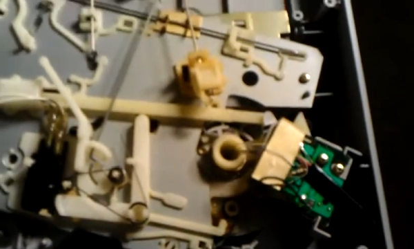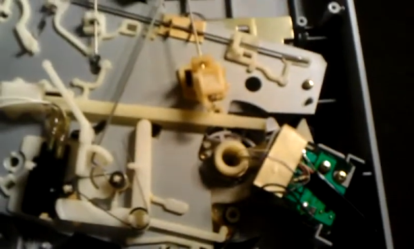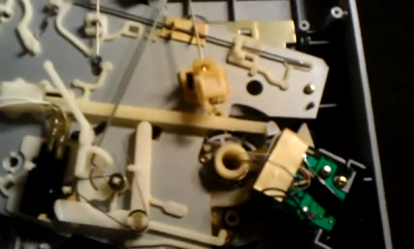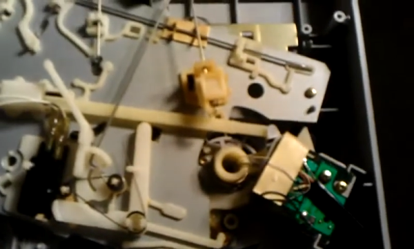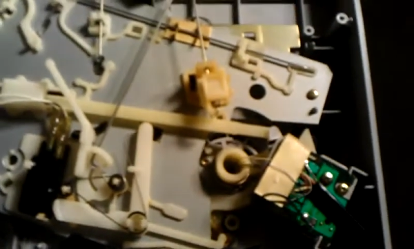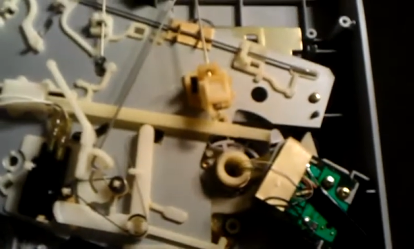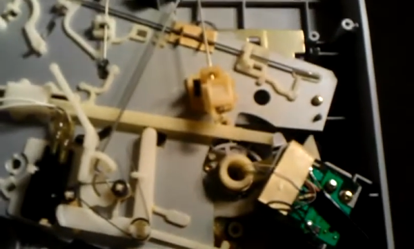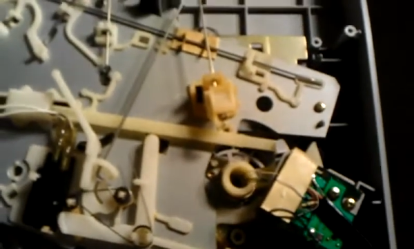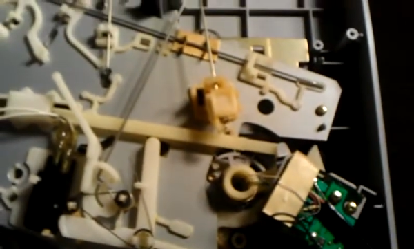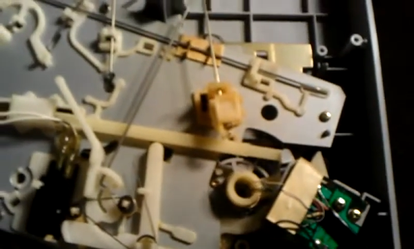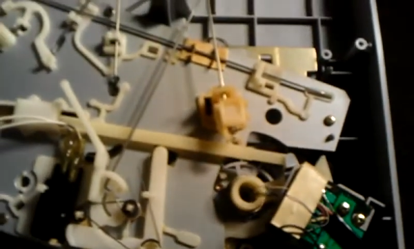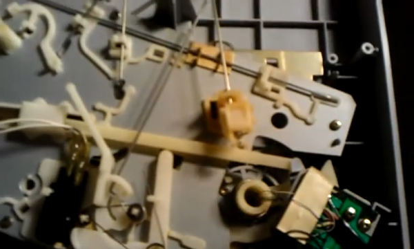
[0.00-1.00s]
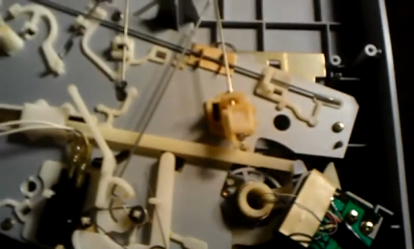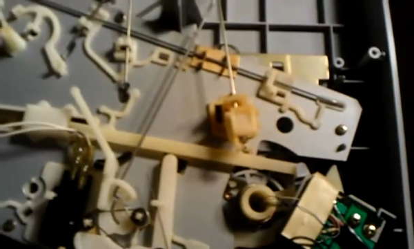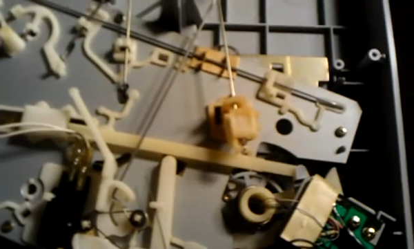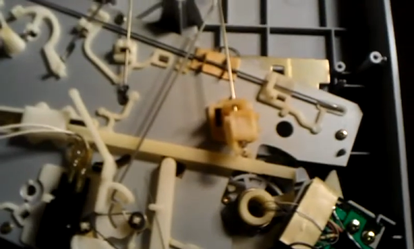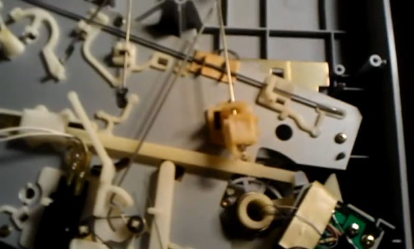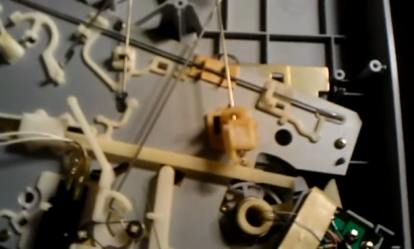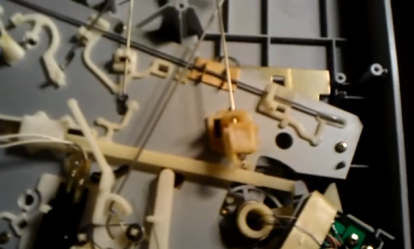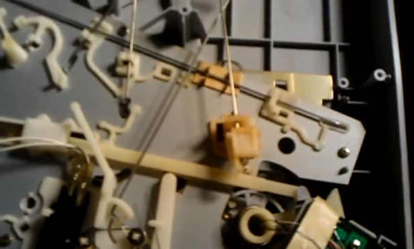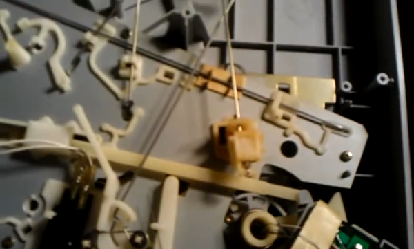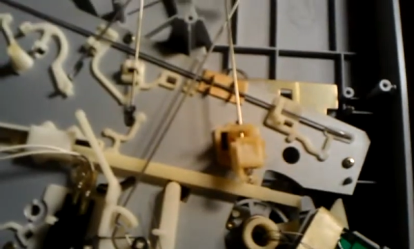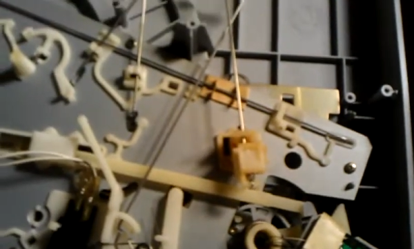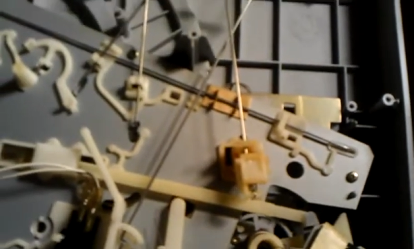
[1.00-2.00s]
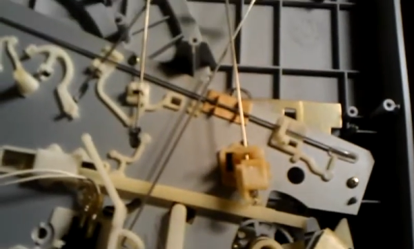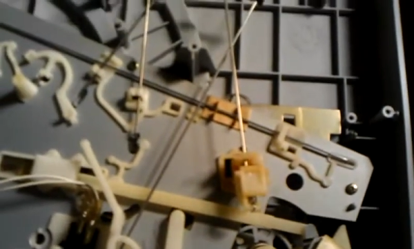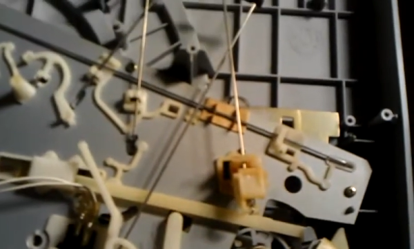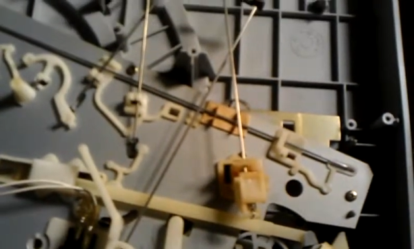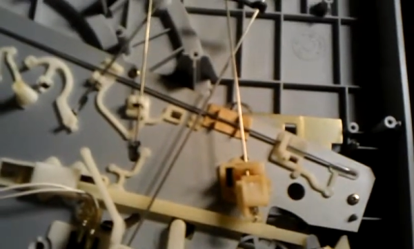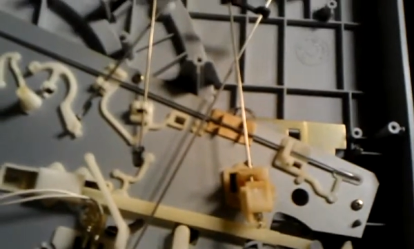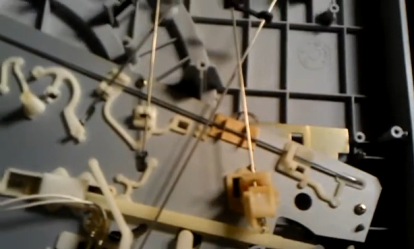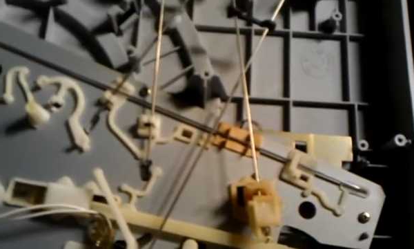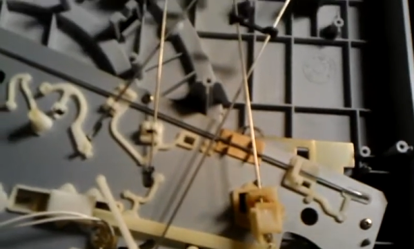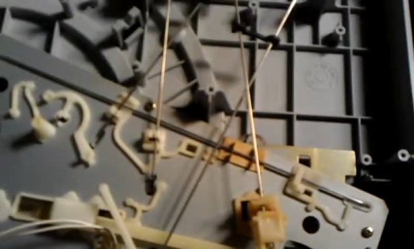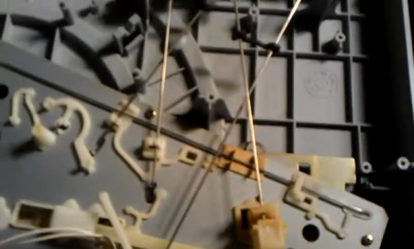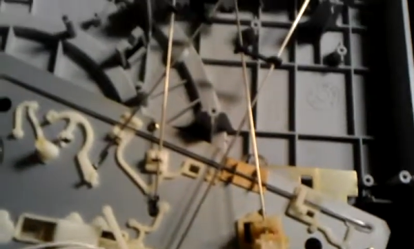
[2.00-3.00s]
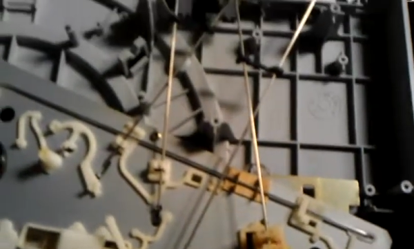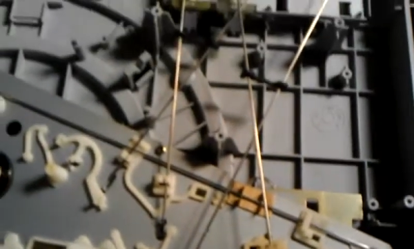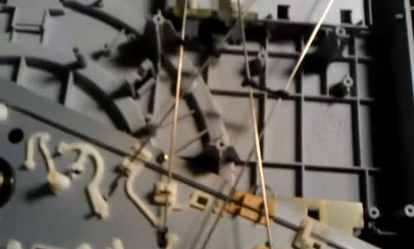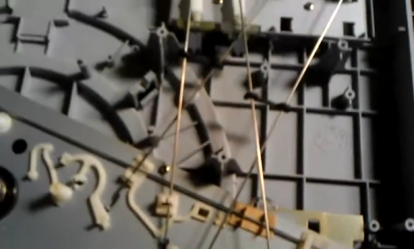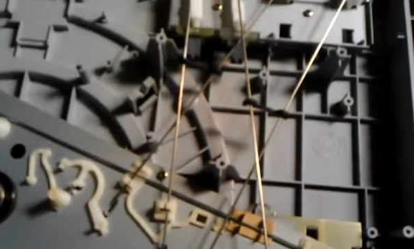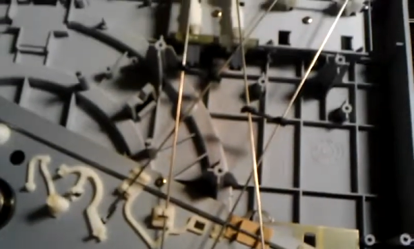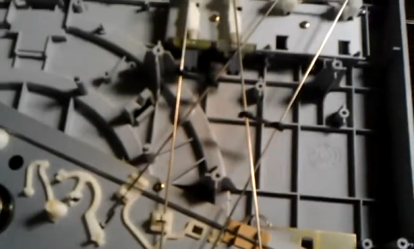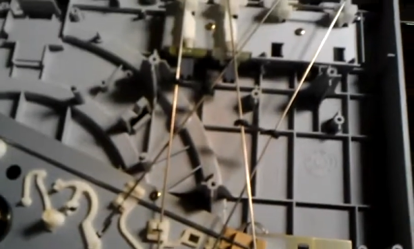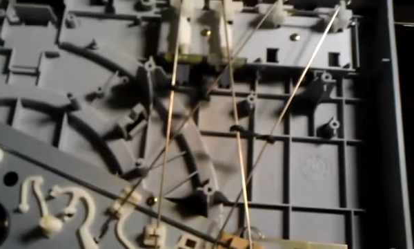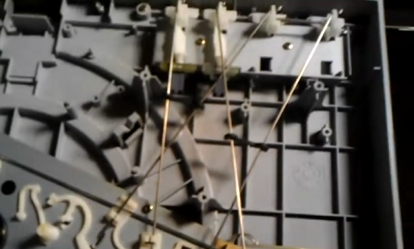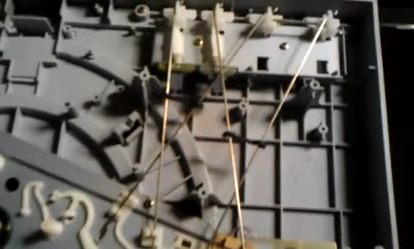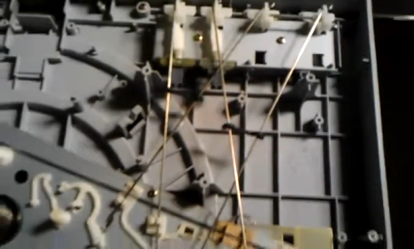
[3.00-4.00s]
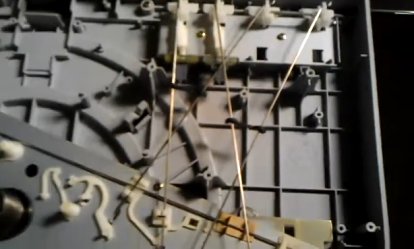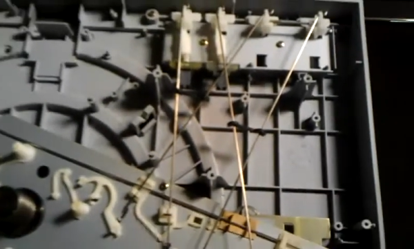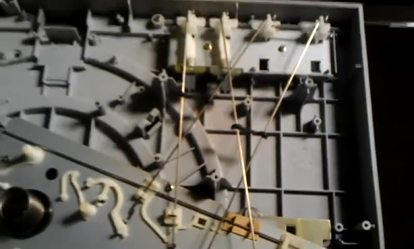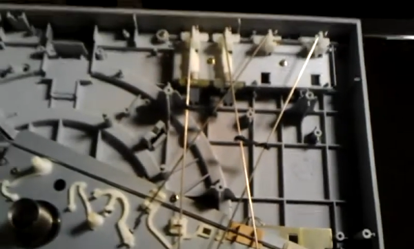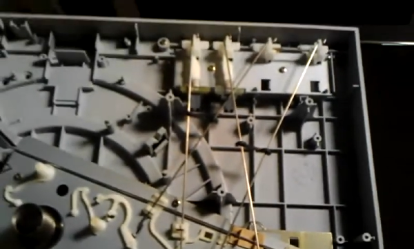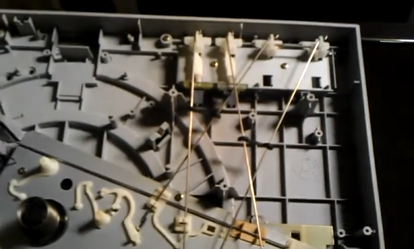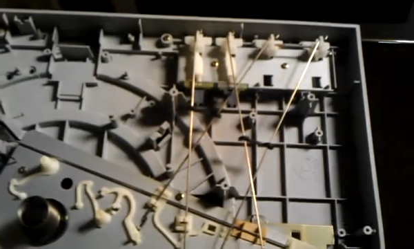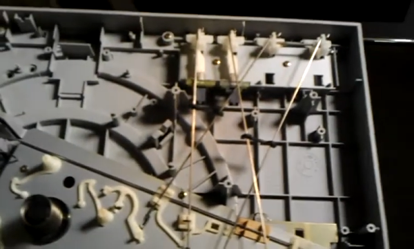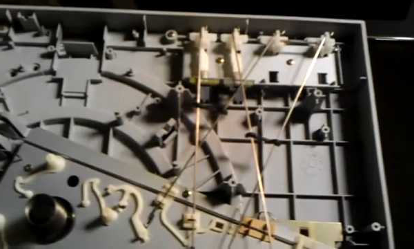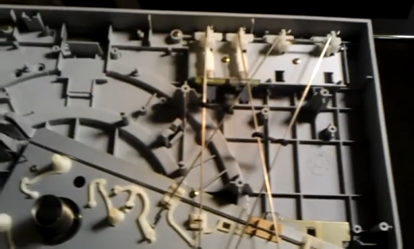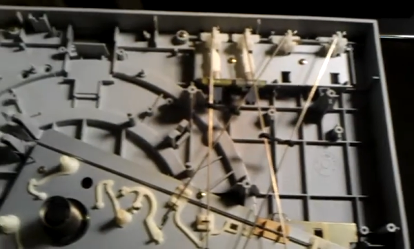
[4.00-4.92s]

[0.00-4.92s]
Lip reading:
Nobody's mouth can be seen.